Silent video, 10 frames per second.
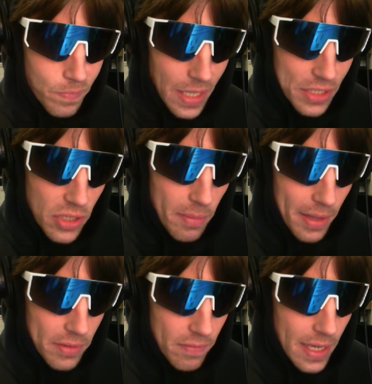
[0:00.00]
it's all
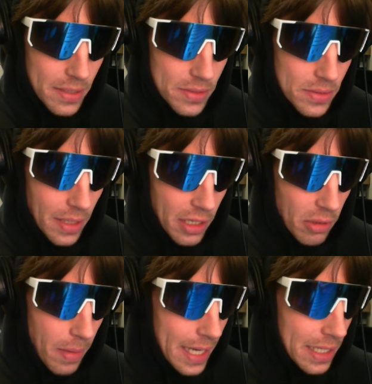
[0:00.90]
about the face. Like,
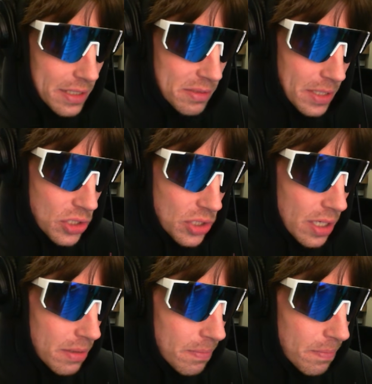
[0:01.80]
your body doesn't mean shit.